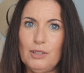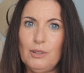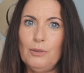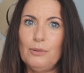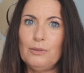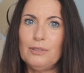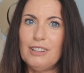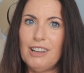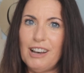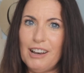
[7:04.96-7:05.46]
You
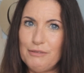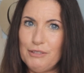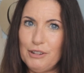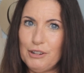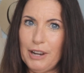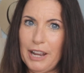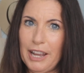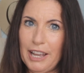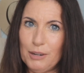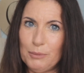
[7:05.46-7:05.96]
love
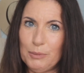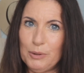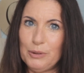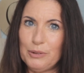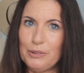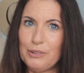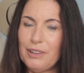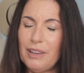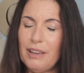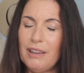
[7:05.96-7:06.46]
your
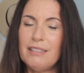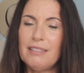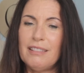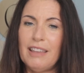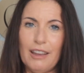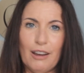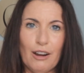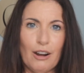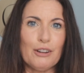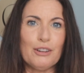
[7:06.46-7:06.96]
animals,
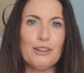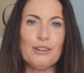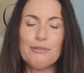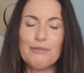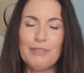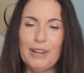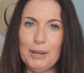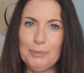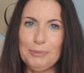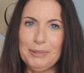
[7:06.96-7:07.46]
they are your
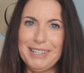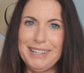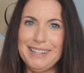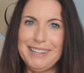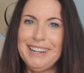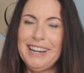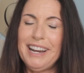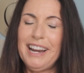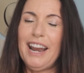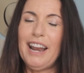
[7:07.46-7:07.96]
family,
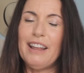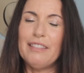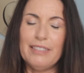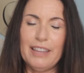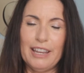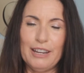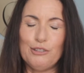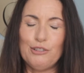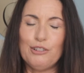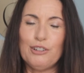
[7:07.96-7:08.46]
and
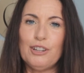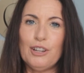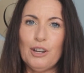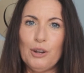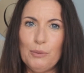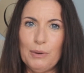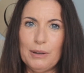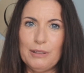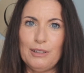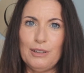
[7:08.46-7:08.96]
they should go
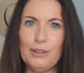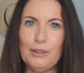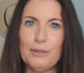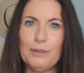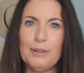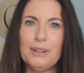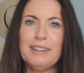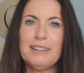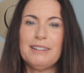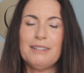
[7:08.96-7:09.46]
with you
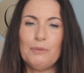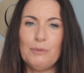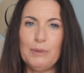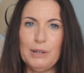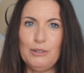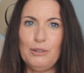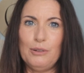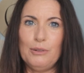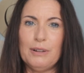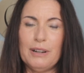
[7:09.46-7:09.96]

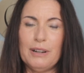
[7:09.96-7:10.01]
when you